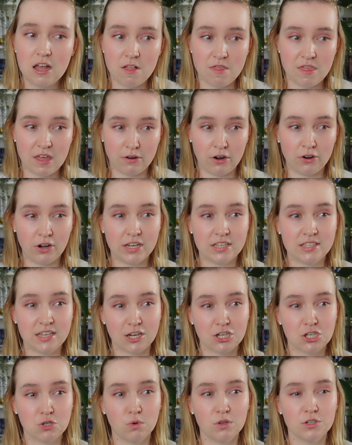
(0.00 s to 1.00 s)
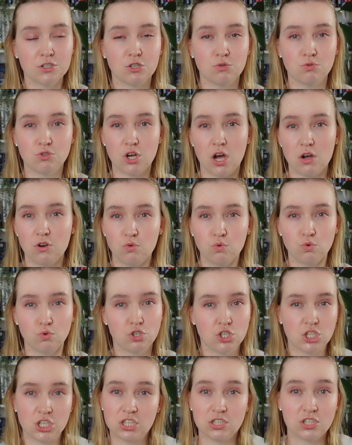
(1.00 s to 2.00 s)
There are asexuals who
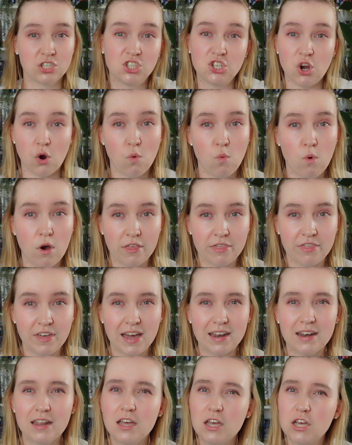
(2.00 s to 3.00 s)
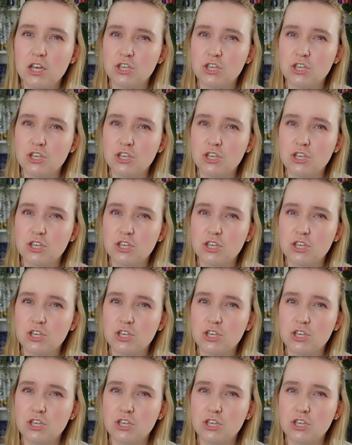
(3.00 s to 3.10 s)
just don't want that.